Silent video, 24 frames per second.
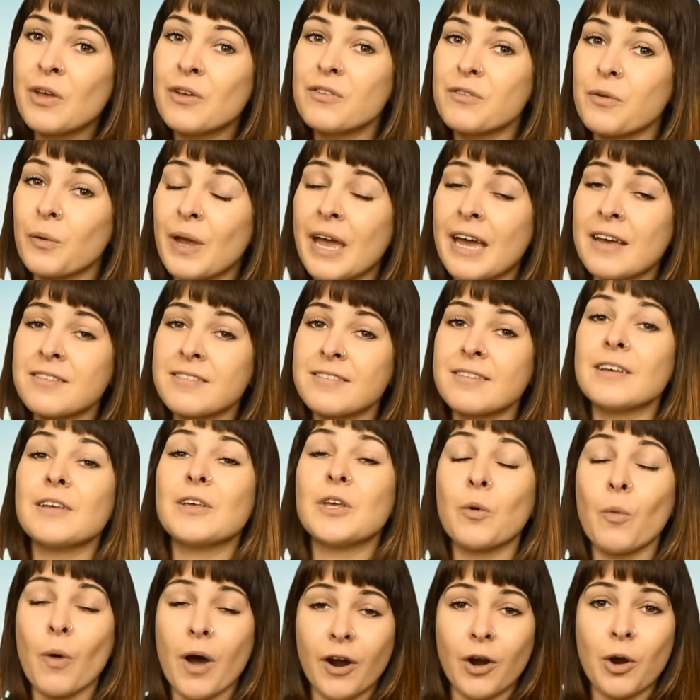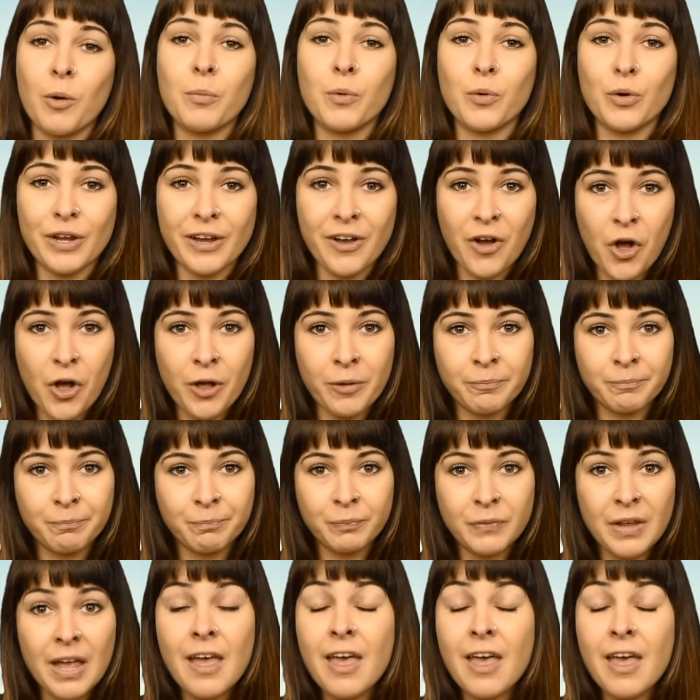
So yes, you are a booty call.